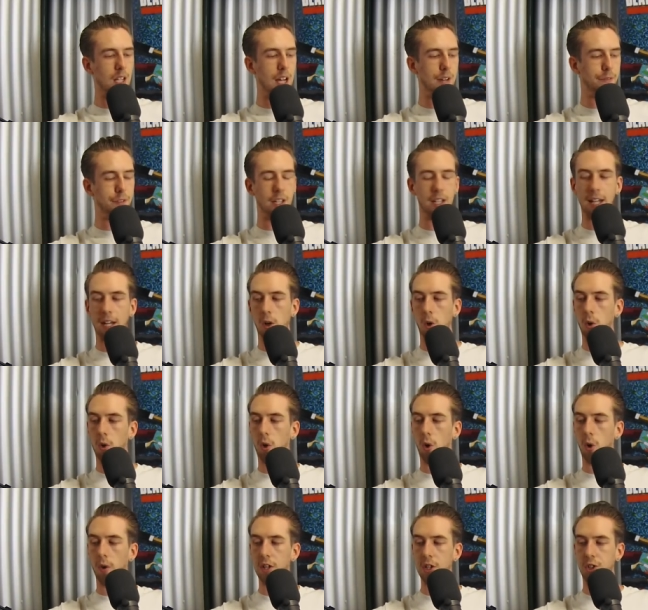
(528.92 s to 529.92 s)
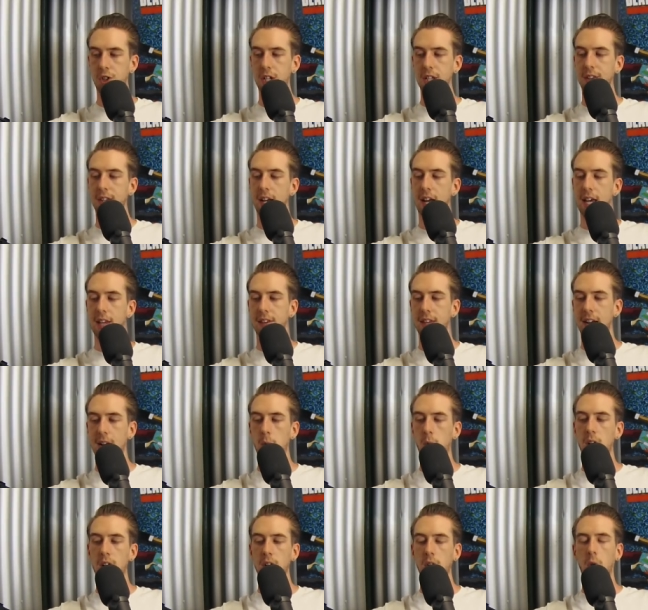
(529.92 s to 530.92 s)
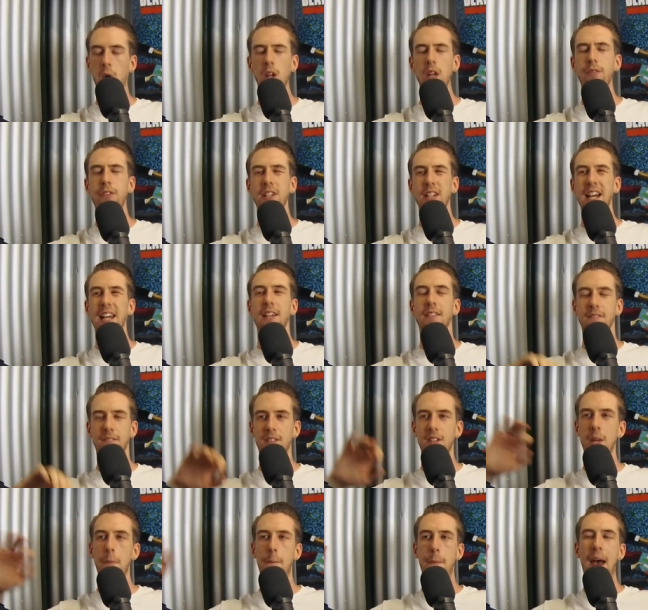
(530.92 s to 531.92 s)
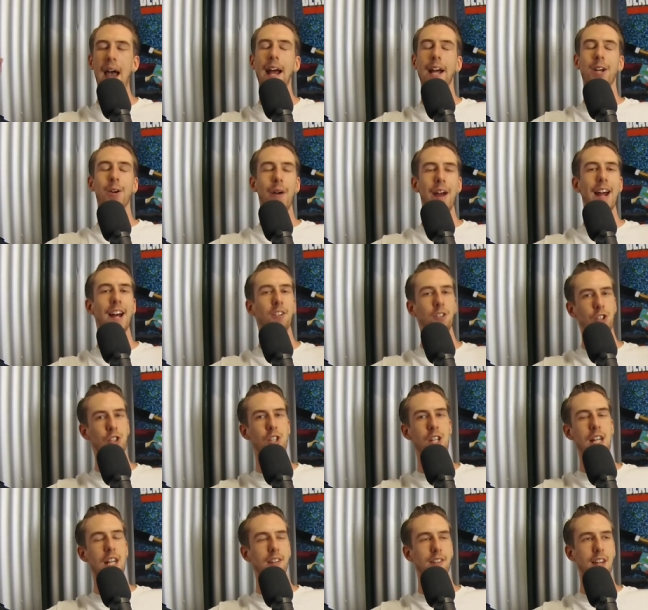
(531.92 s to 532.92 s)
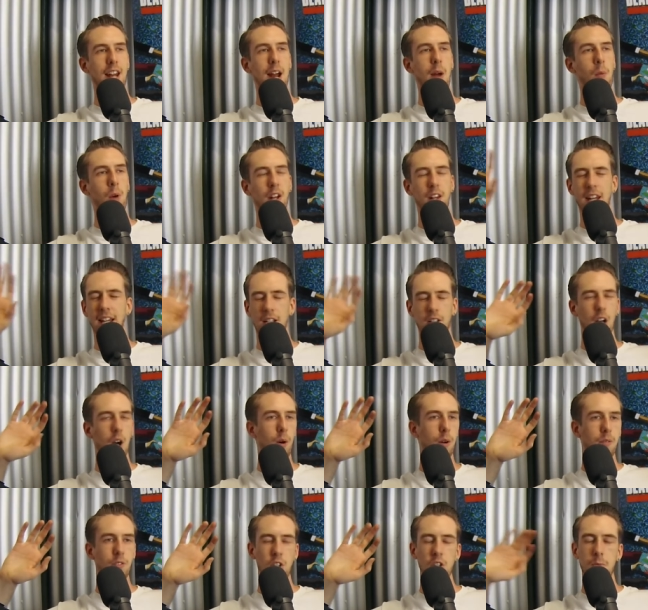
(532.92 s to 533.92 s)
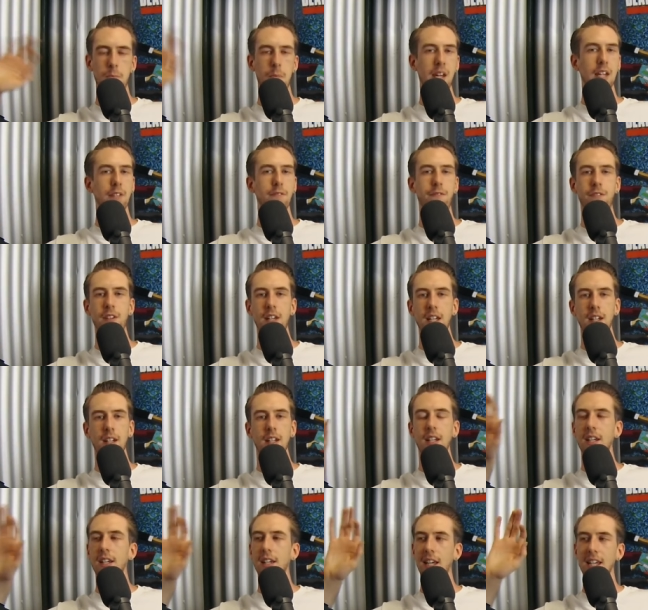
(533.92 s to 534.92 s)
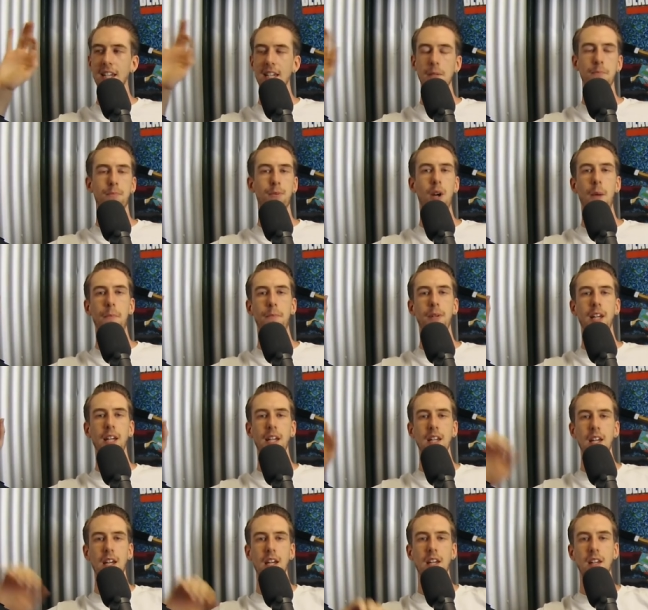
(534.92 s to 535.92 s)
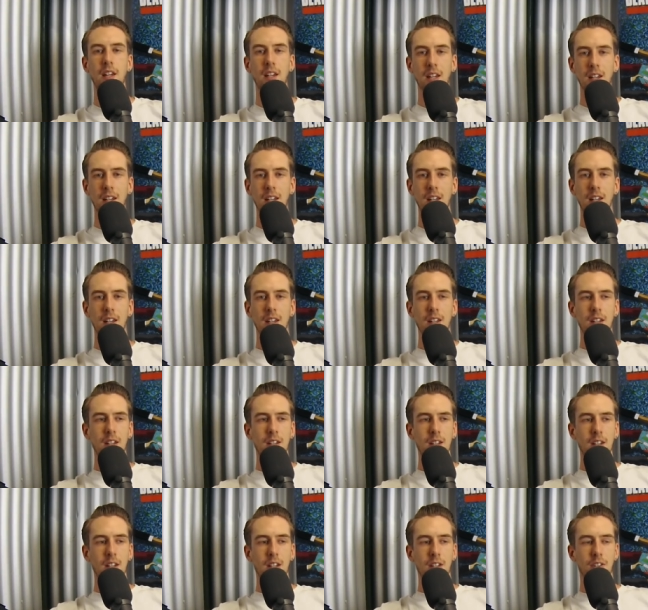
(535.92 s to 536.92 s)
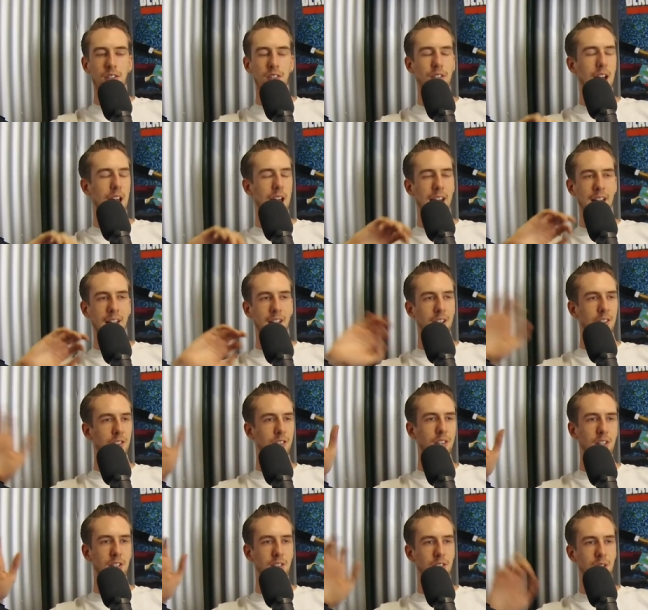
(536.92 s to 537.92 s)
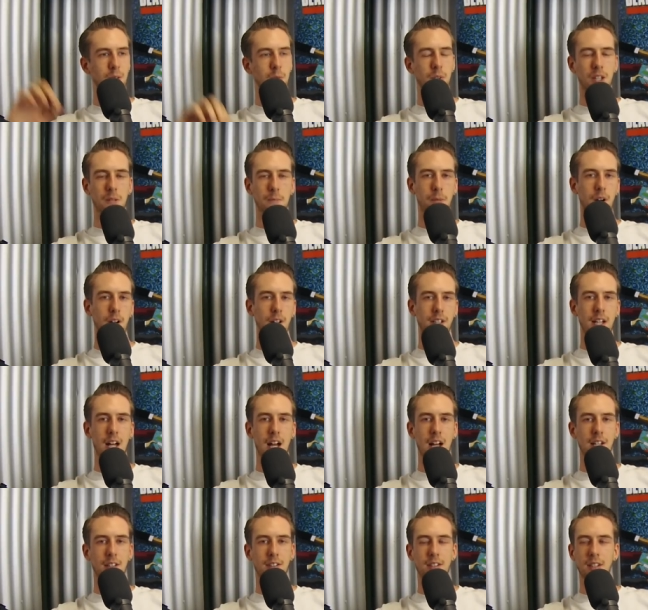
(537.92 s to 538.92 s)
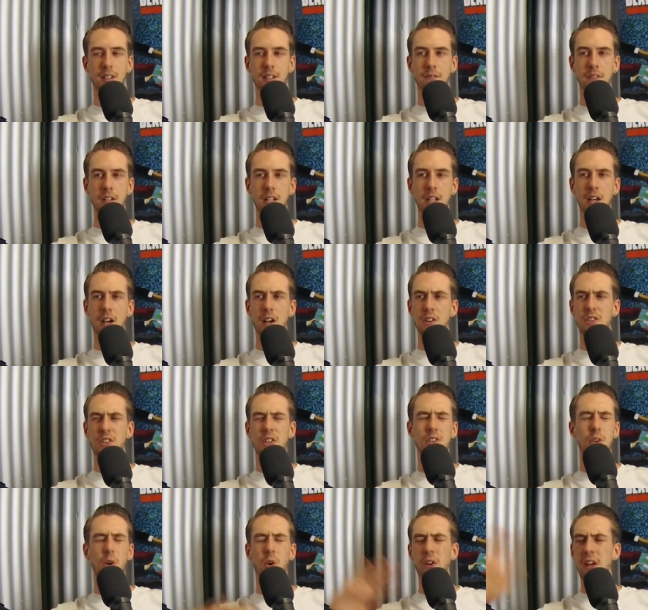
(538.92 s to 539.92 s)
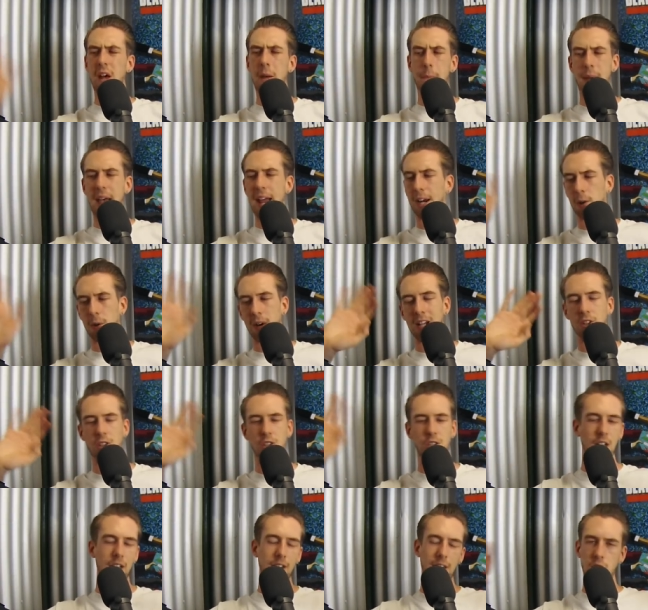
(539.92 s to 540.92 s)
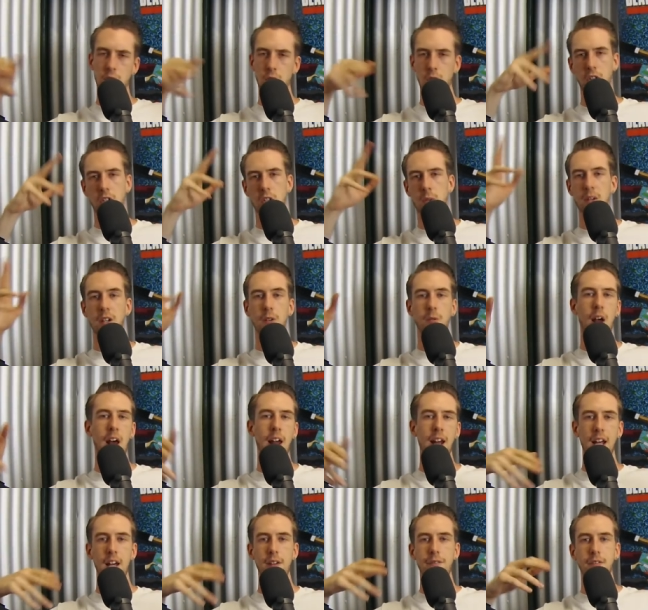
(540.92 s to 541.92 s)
I feel like all, all the shit that I that I want, all of the like the background shit that I want, like going just being fit, eating properly, staying consistent with the podcast and the videos, just all that background shit that should just be running. I